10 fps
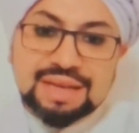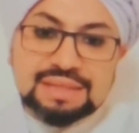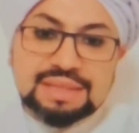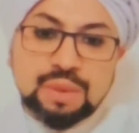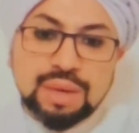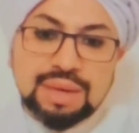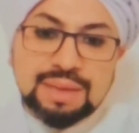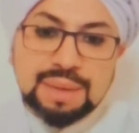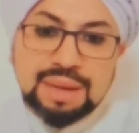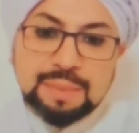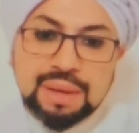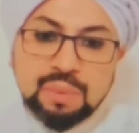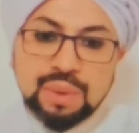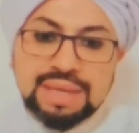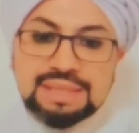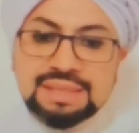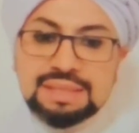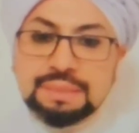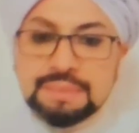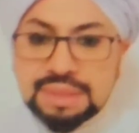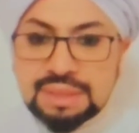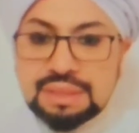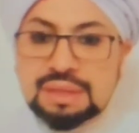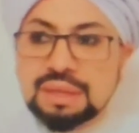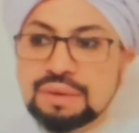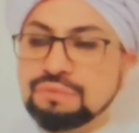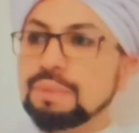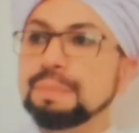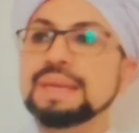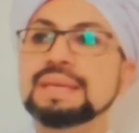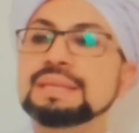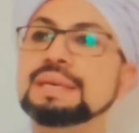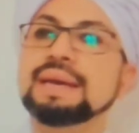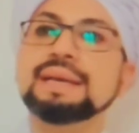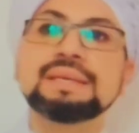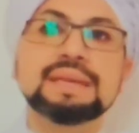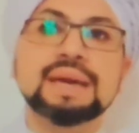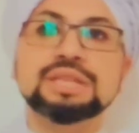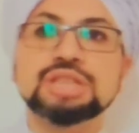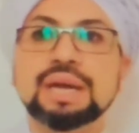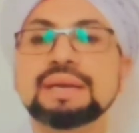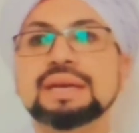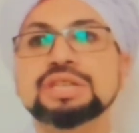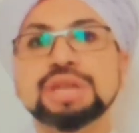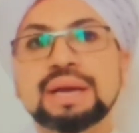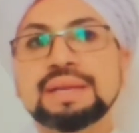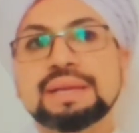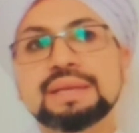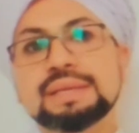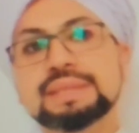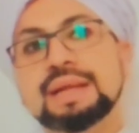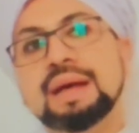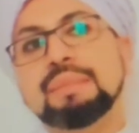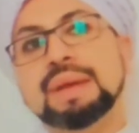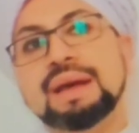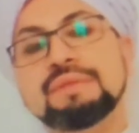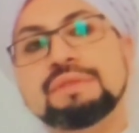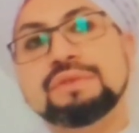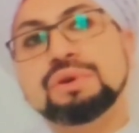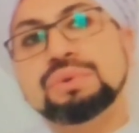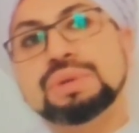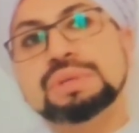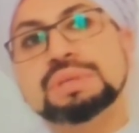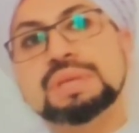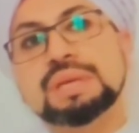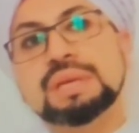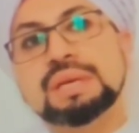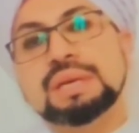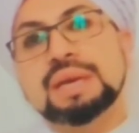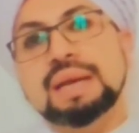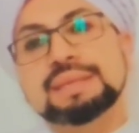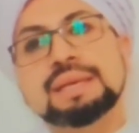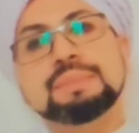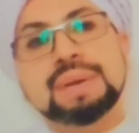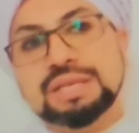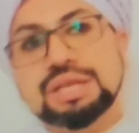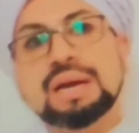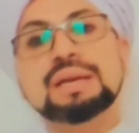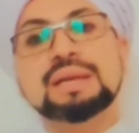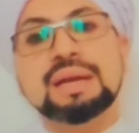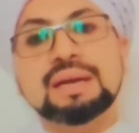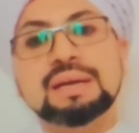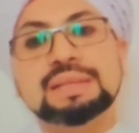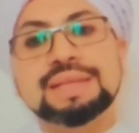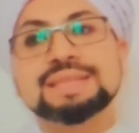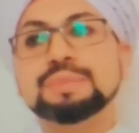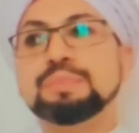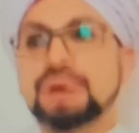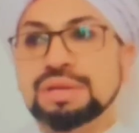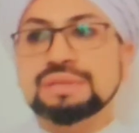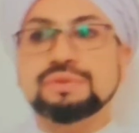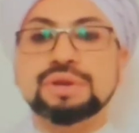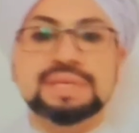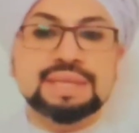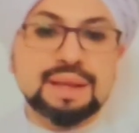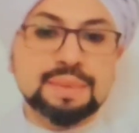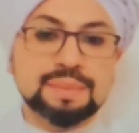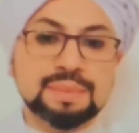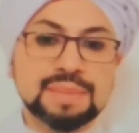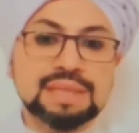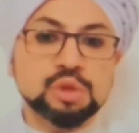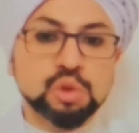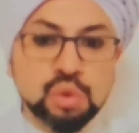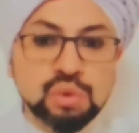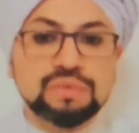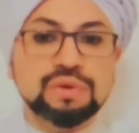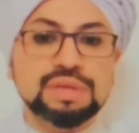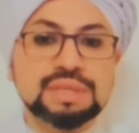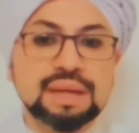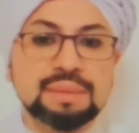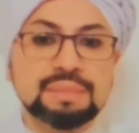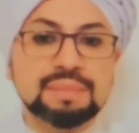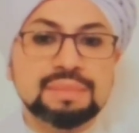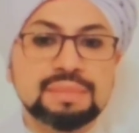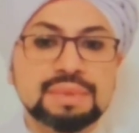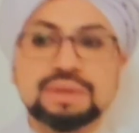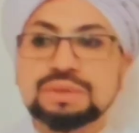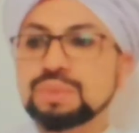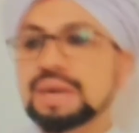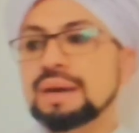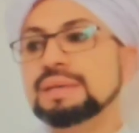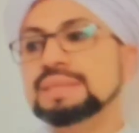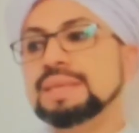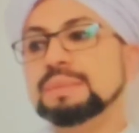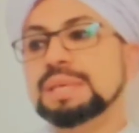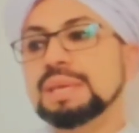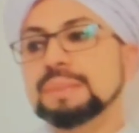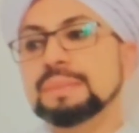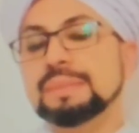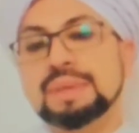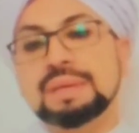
Da'wah al When I see somebody from Malaysia, India, China, shining in Islam and having followers, I say, MashaAllah, that's plus for Islam. That's good for Islam. Because we are in the same team.